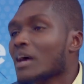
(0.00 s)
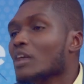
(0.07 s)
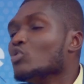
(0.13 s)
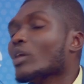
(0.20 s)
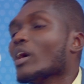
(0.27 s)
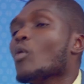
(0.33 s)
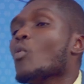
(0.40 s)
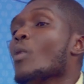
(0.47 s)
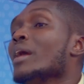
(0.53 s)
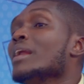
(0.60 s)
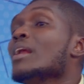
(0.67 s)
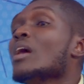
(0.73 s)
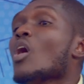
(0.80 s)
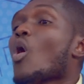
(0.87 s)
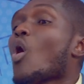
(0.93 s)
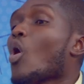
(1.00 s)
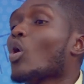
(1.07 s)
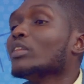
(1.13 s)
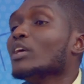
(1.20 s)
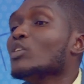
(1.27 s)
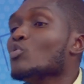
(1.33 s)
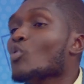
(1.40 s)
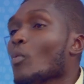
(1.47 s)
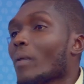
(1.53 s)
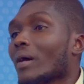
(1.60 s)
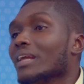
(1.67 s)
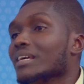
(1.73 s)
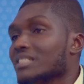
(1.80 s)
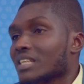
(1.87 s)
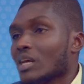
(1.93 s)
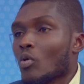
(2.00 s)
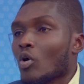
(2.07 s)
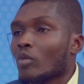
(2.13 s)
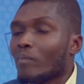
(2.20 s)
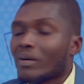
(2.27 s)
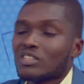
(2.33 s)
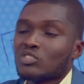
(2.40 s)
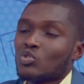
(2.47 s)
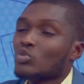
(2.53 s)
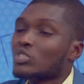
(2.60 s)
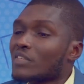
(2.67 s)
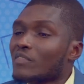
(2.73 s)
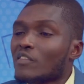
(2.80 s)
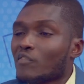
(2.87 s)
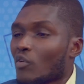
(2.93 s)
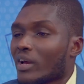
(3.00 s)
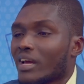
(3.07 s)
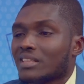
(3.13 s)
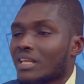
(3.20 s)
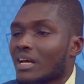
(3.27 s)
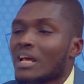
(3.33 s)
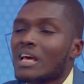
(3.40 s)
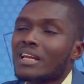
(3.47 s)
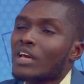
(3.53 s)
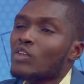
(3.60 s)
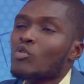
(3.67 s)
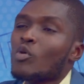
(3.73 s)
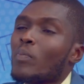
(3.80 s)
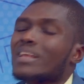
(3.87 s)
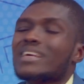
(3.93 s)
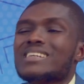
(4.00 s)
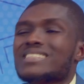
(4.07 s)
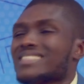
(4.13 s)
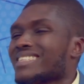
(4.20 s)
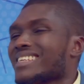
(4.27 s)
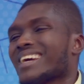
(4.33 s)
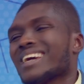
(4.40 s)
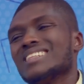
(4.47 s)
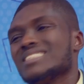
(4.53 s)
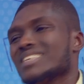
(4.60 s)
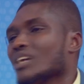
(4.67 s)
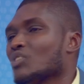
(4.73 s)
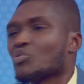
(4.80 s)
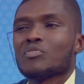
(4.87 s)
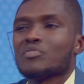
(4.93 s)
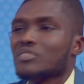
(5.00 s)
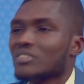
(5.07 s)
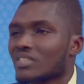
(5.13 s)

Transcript: You can win all the Europa Leagues in the world, but don't even forget that the Europa League is a second tier trophy.